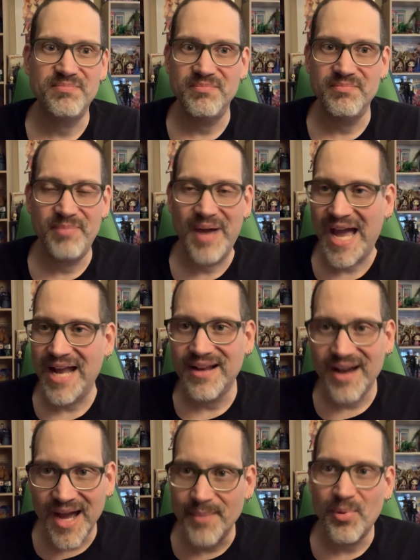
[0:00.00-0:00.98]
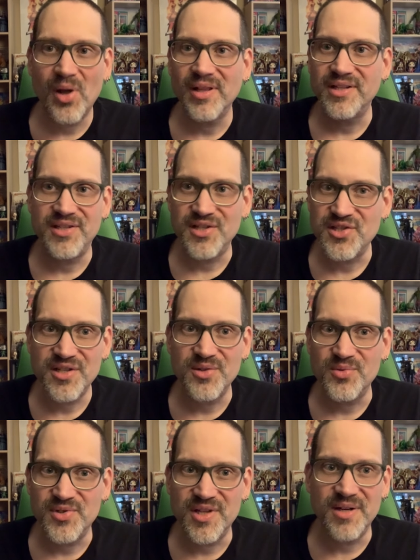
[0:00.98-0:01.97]
bad guy politician
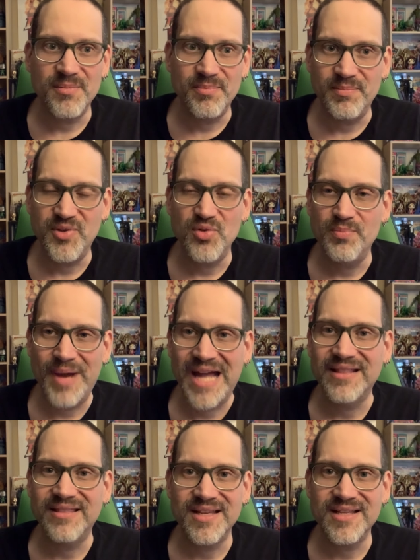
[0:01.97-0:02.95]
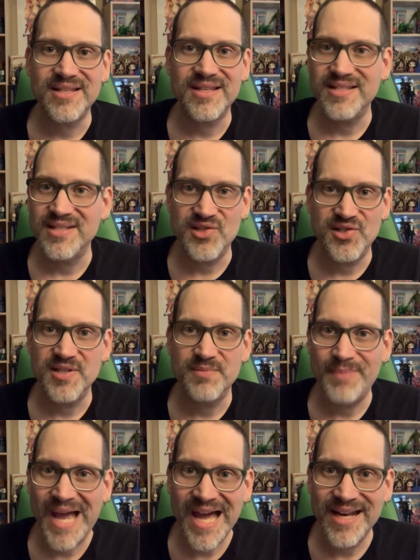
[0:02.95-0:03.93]
who's gonna do bad things because he's just
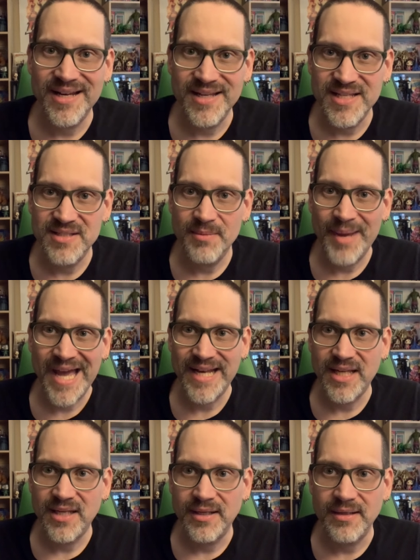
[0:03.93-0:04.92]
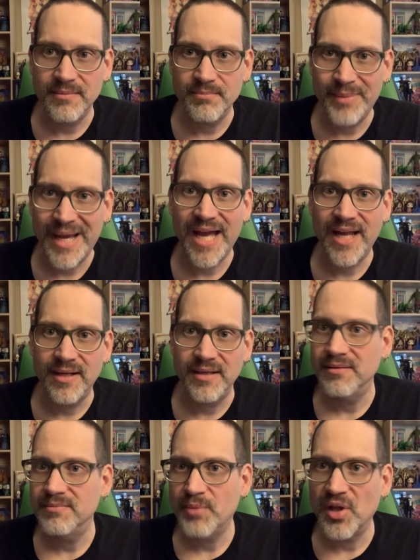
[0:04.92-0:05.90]
bad and he's a baddie and bad
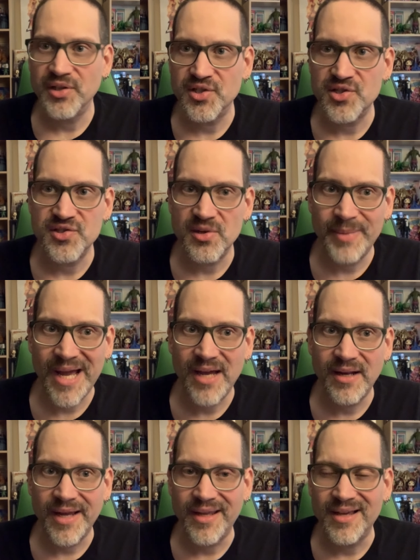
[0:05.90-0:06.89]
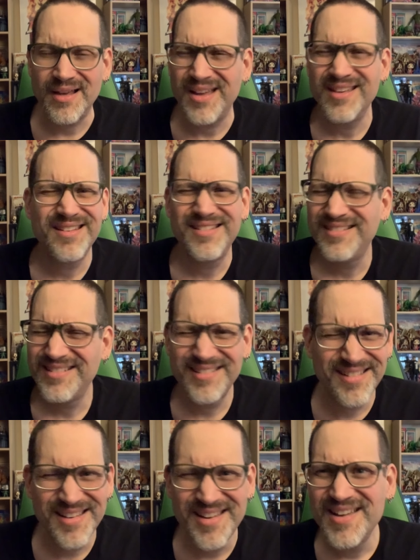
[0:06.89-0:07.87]
and politicians are bad. I guess
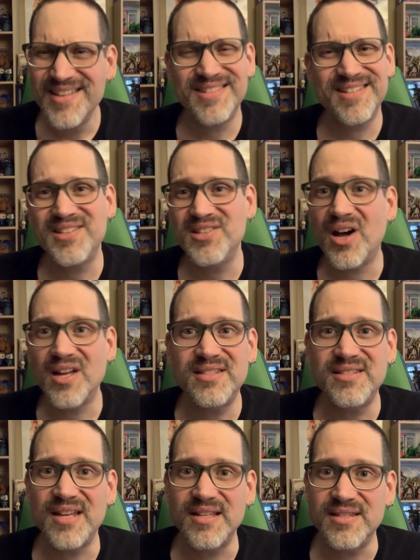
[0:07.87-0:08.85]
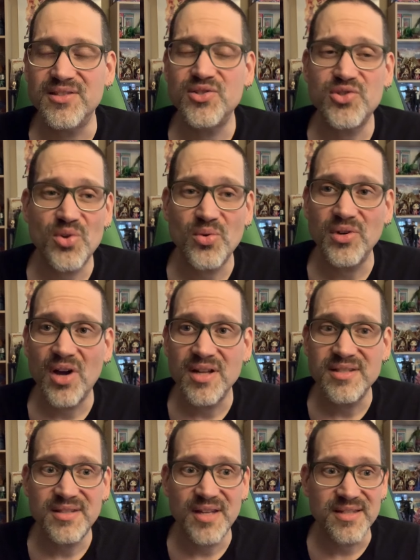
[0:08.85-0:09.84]
it's like nonsense. It's so
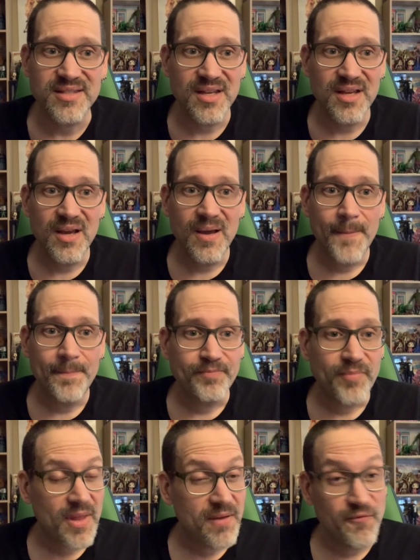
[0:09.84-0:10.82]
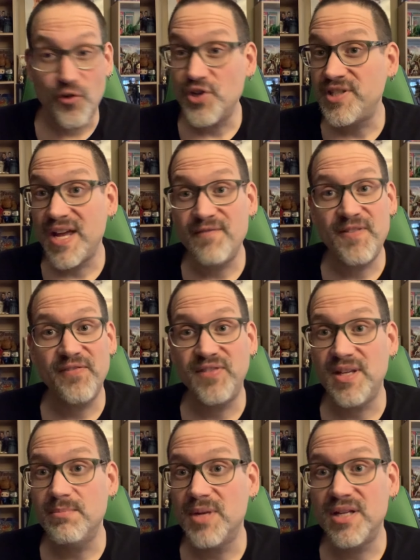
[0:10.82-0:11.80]
nonsense. First 10,
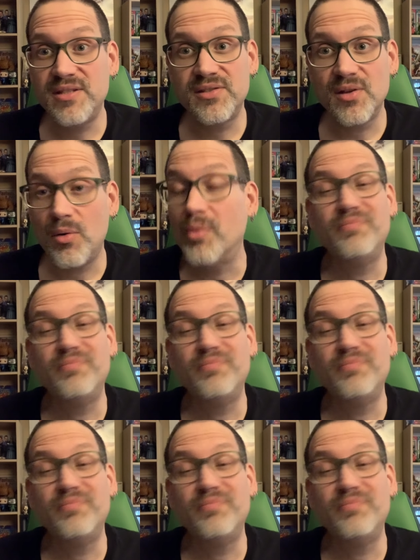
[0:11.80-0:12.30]
15 minutes, though, or